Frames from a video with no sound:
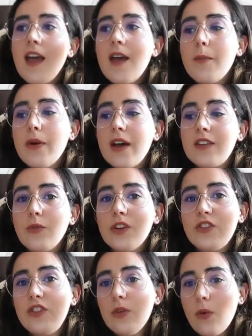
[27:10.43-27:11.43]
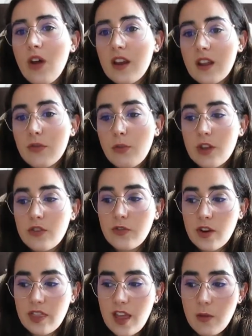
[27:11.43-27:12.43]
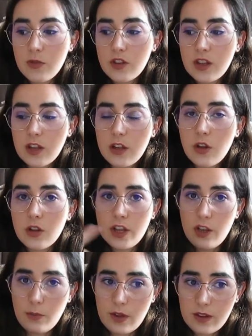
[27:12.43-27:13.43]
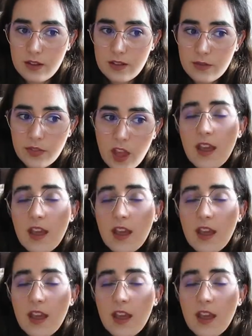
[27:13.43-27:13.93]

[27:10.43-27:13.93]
But what she wanted was for them to kill all the humans.